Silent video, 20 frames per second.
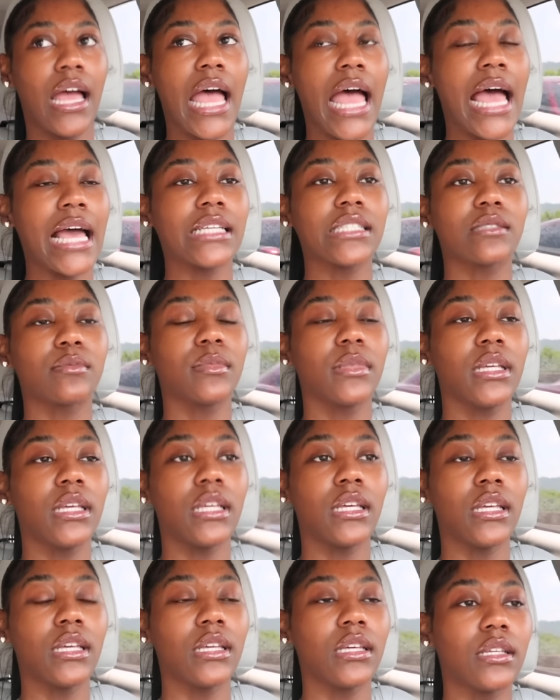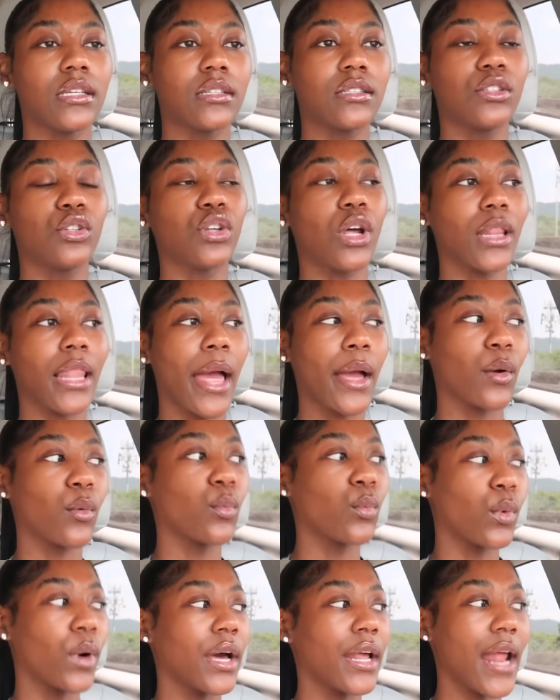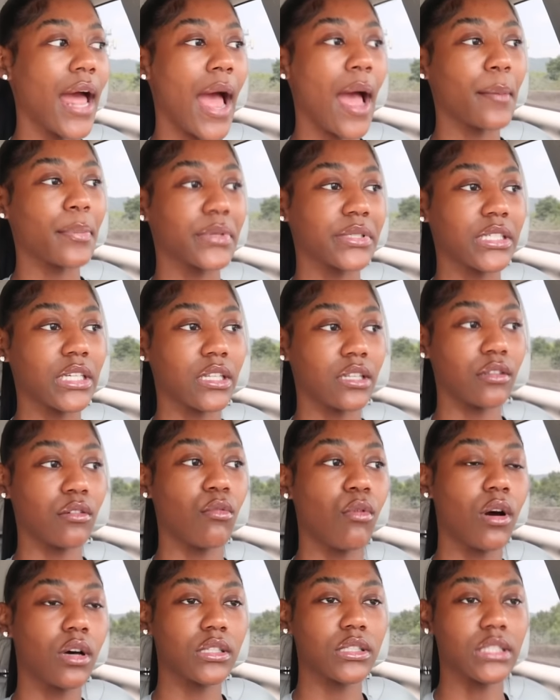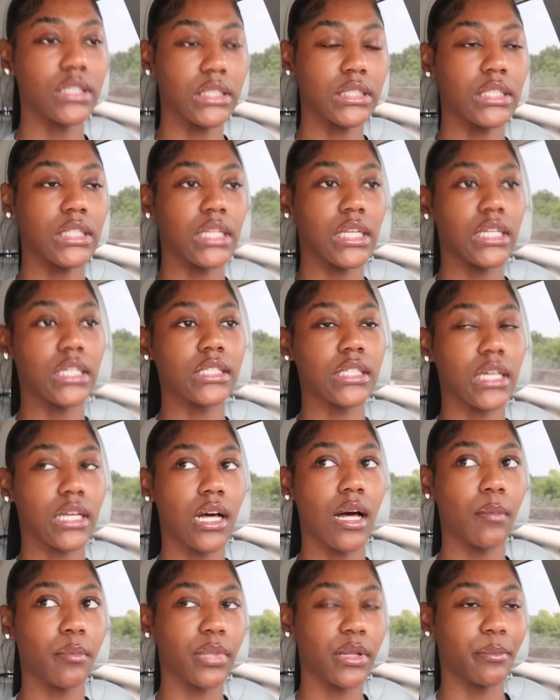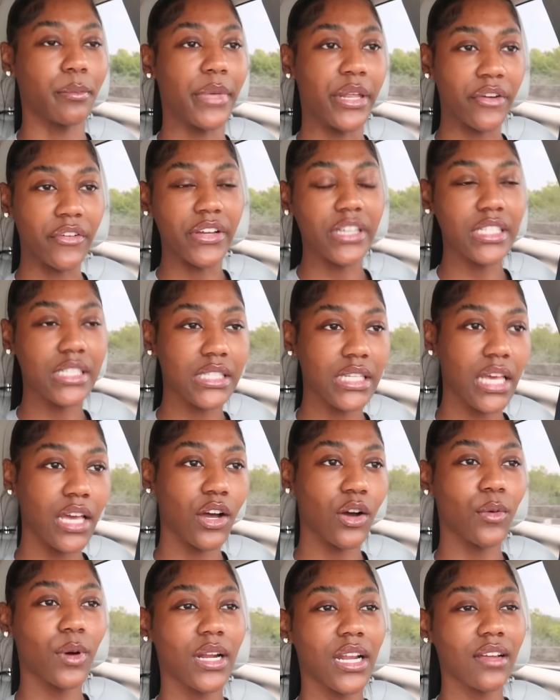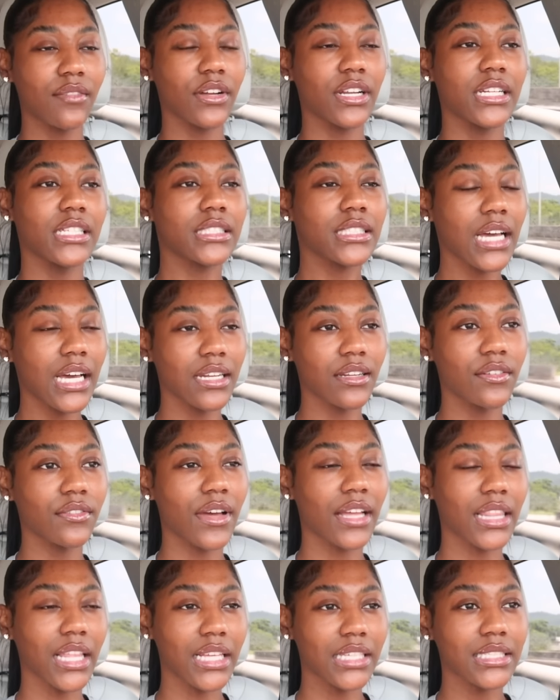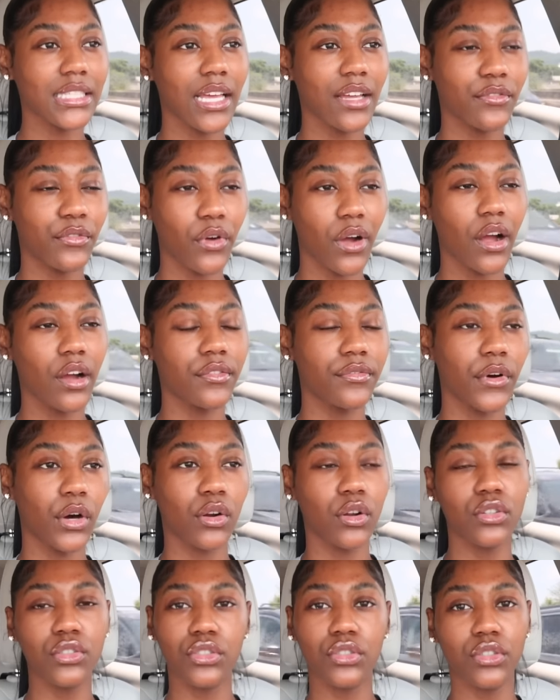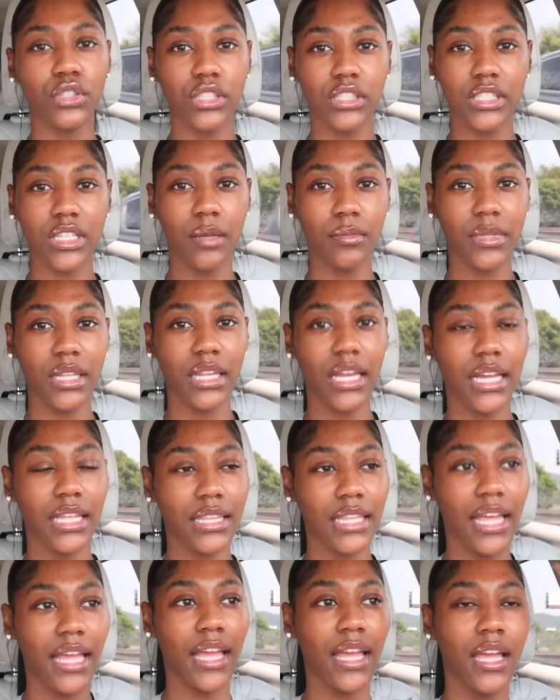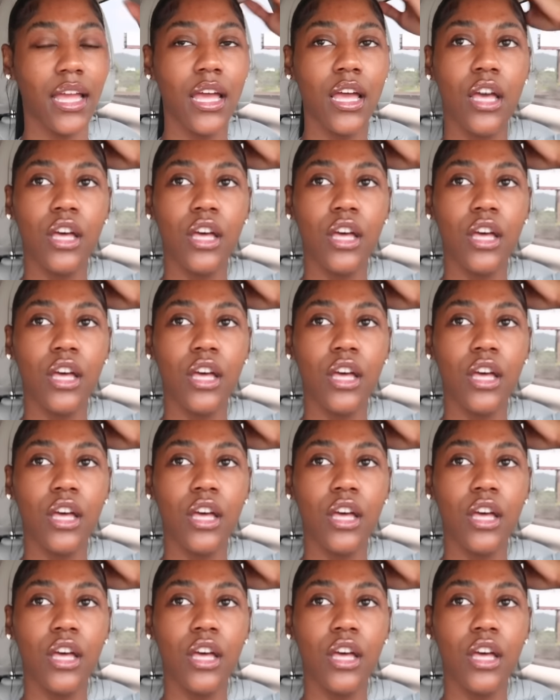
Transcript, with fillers: ask me, you know, like what I particularly want since it is a complimentary set or whatever. And it's kind of, I think it's like for her photo shoot or something like that.